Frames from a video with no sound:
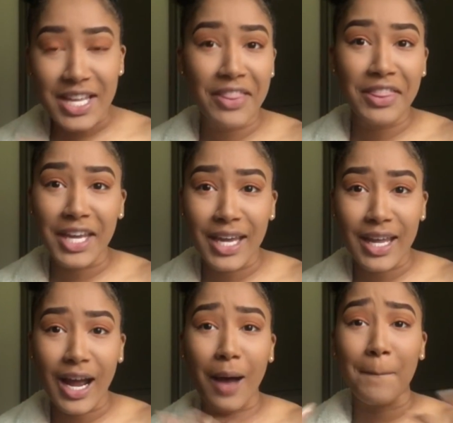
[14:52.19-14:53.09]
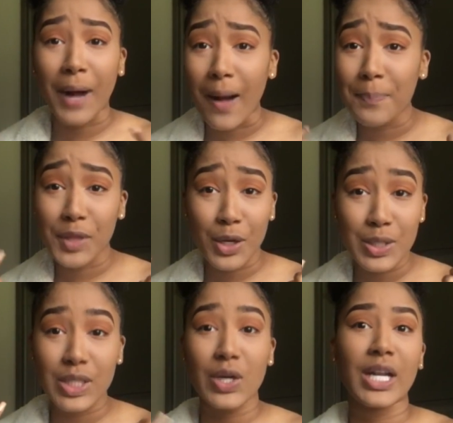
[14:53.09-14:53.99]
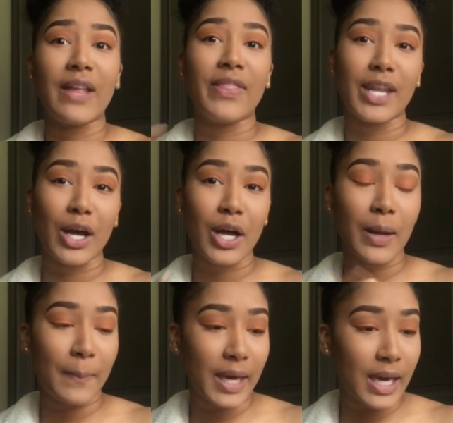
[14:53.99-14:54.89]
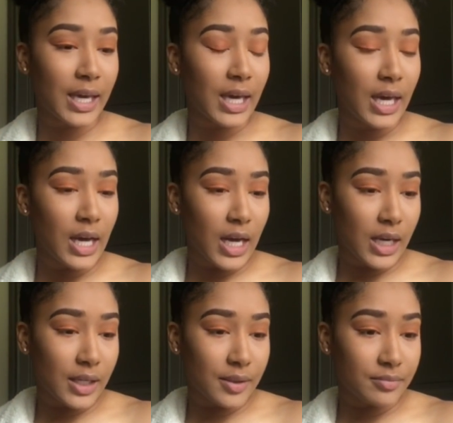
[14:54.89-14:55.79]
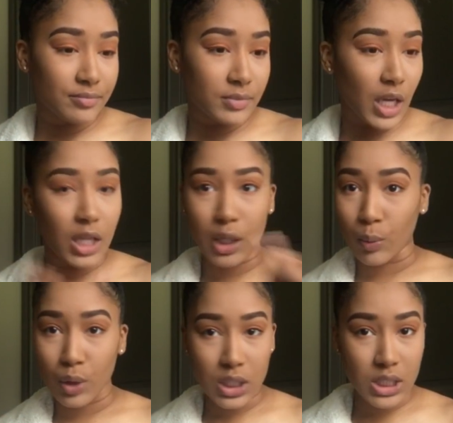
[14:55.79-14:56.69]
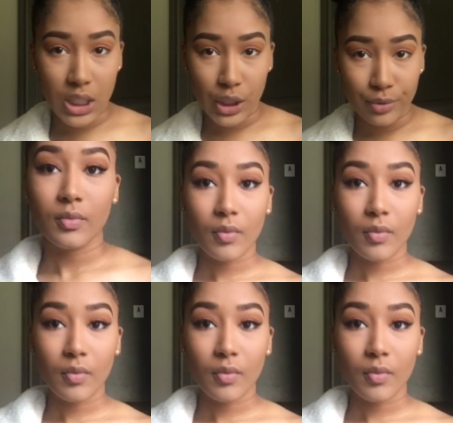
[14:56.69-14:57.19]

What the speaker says: and then I'll pop those on, and then I'll come back, and then we'll continue.